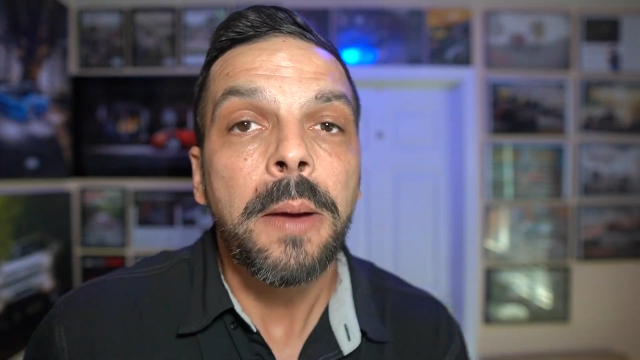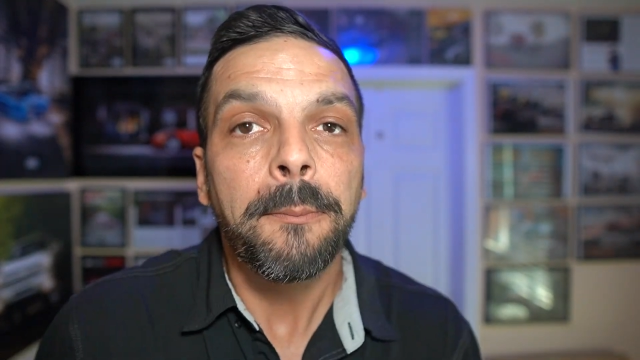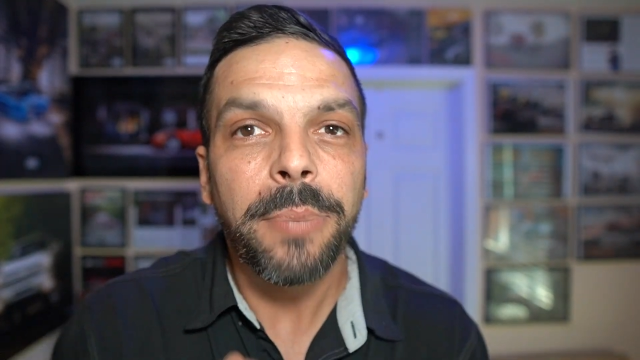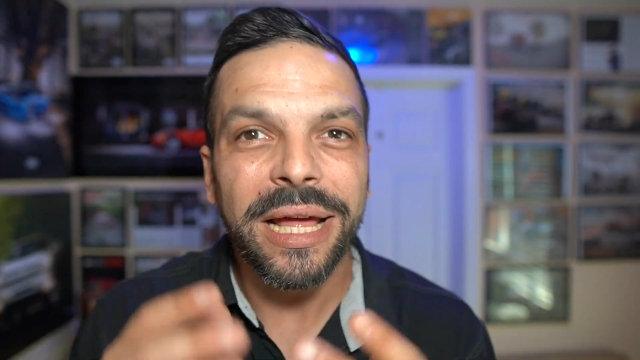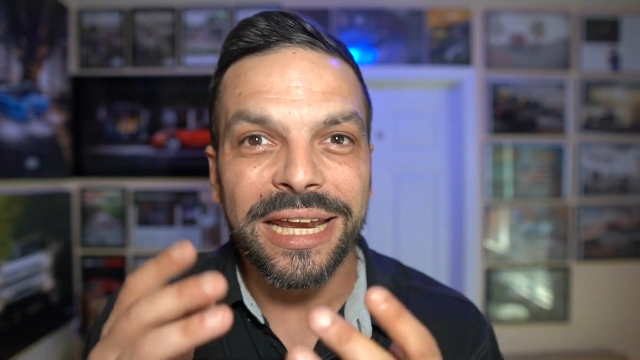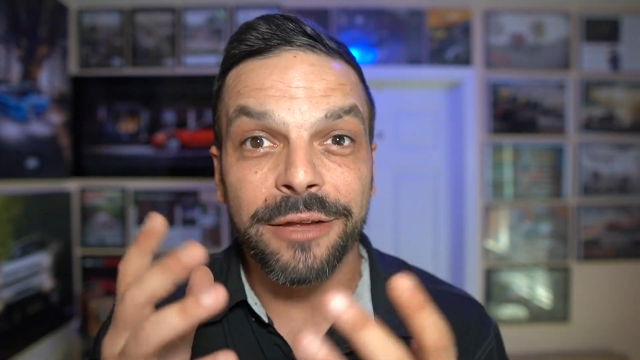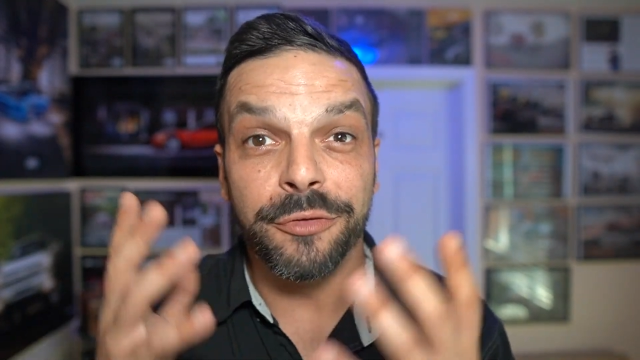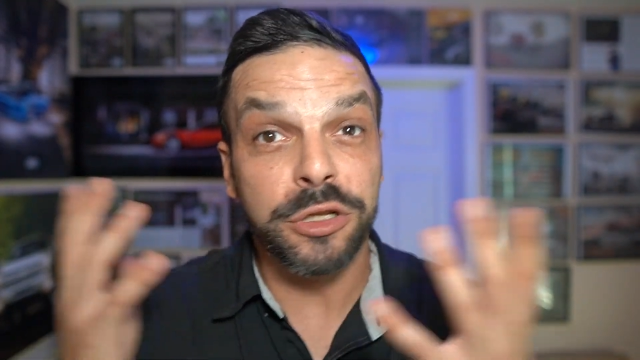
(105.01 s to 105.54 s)

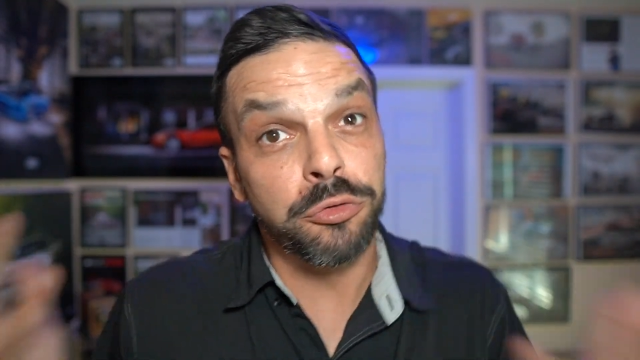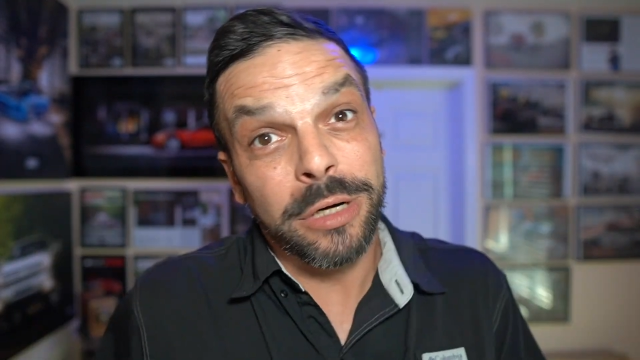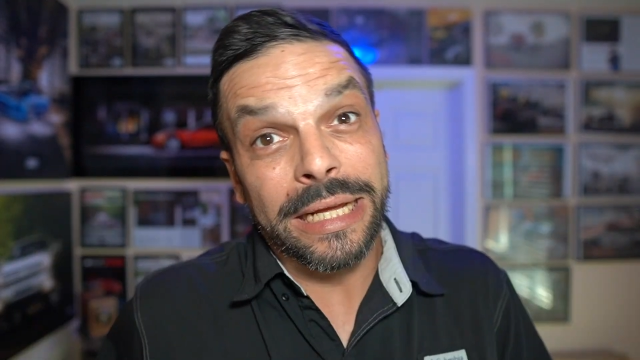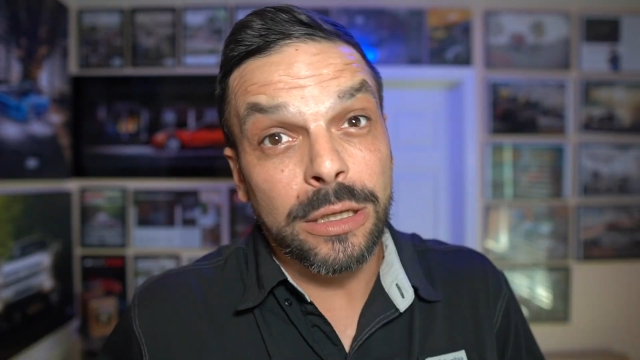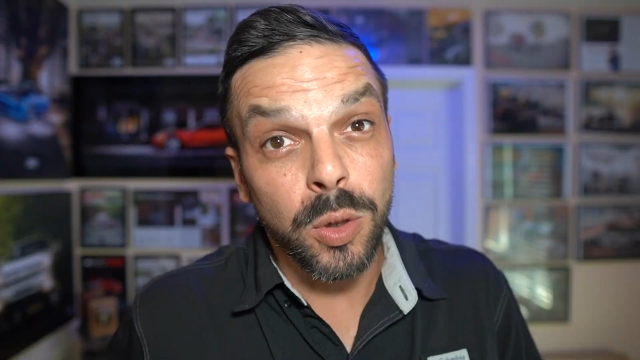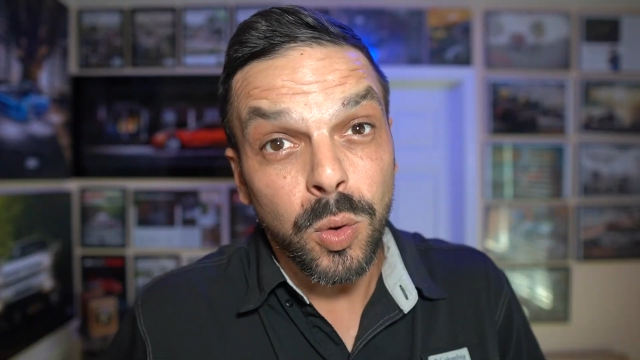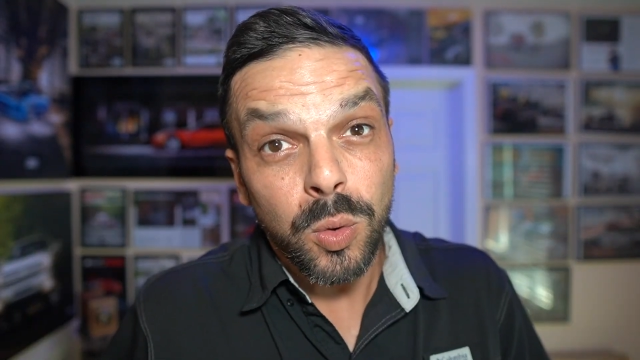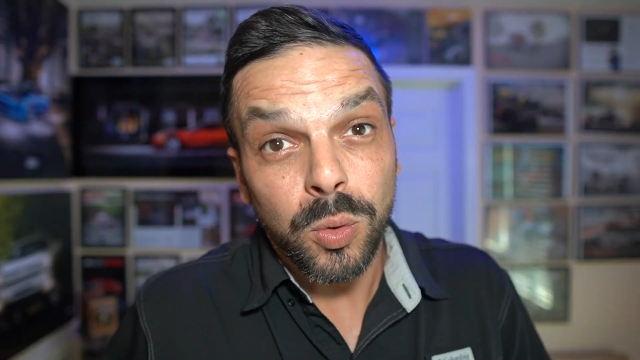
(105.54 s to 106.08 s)
But if it's really
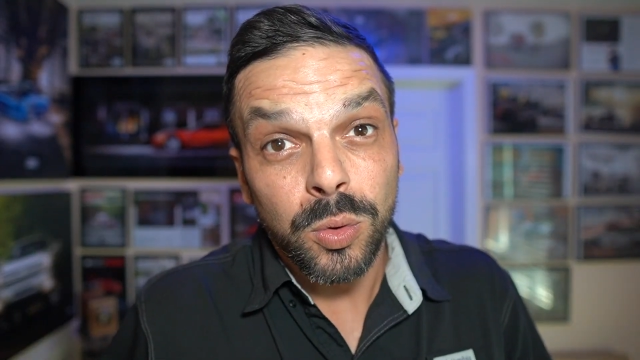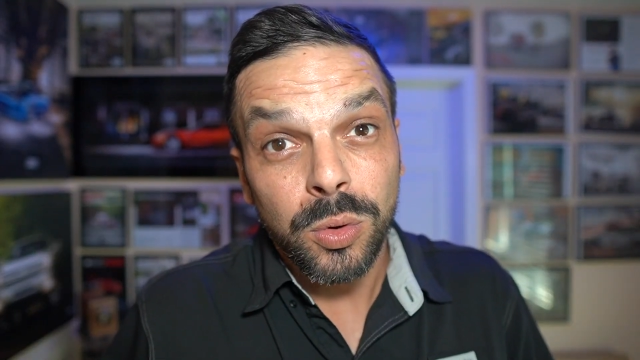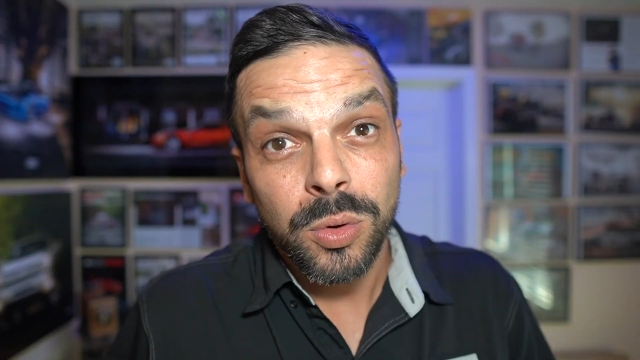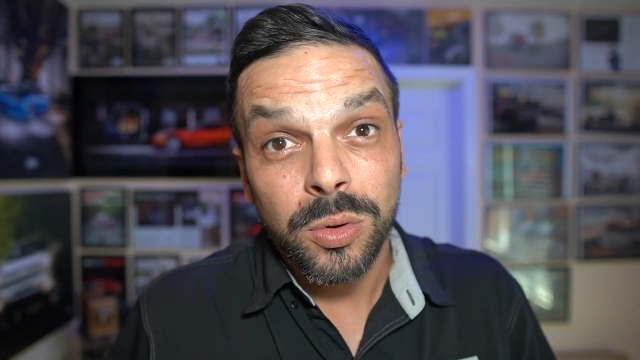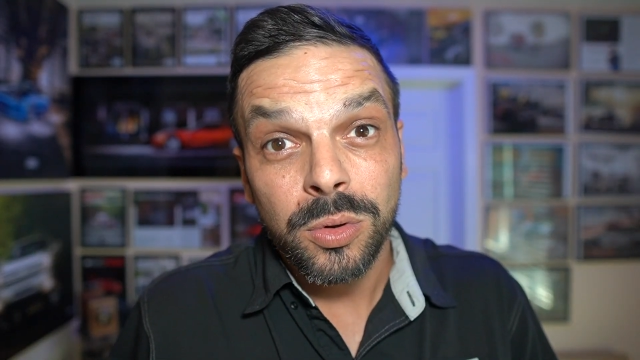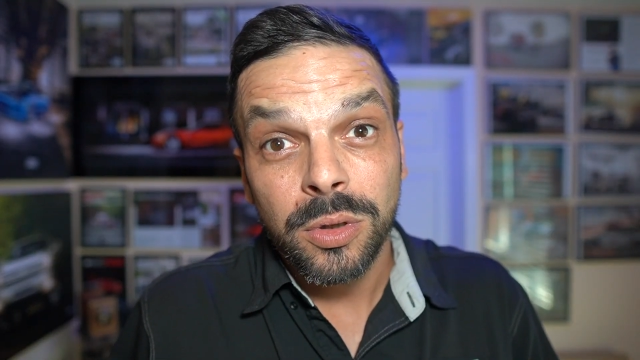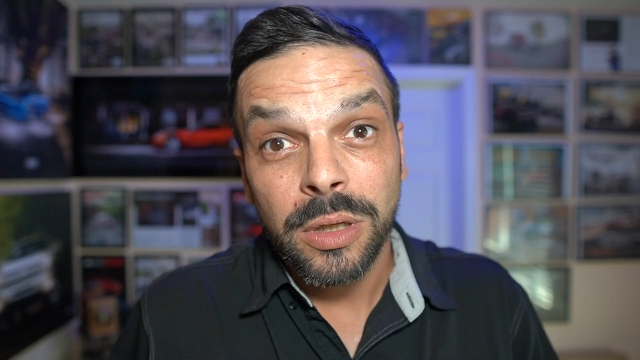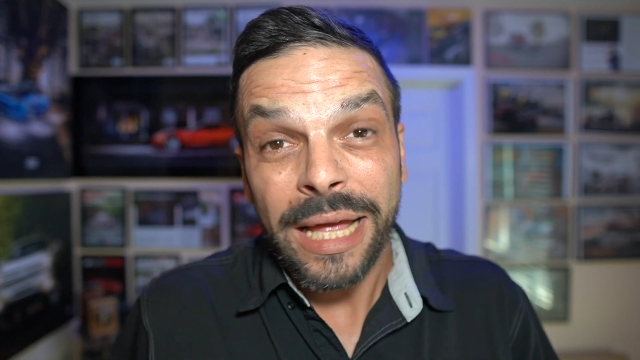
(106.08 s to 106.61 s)
cool
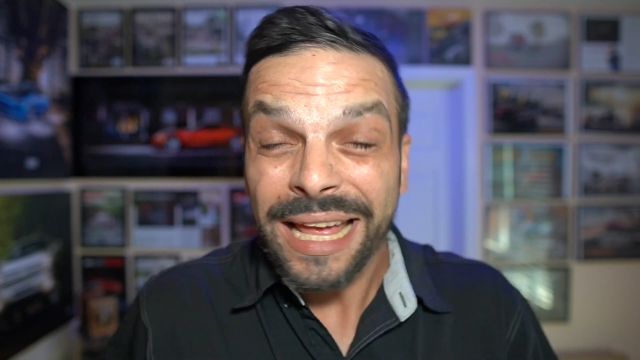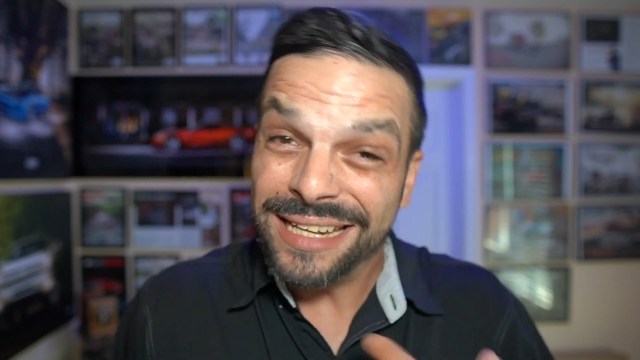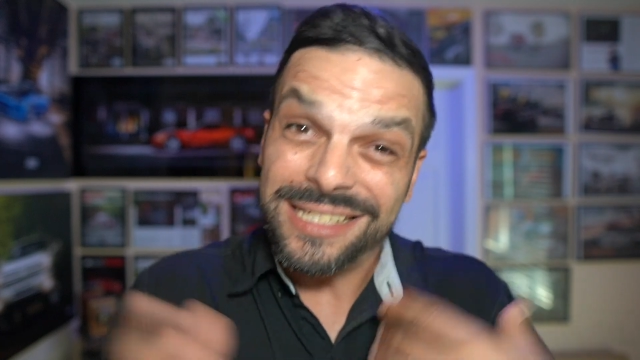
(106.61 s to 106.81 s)
and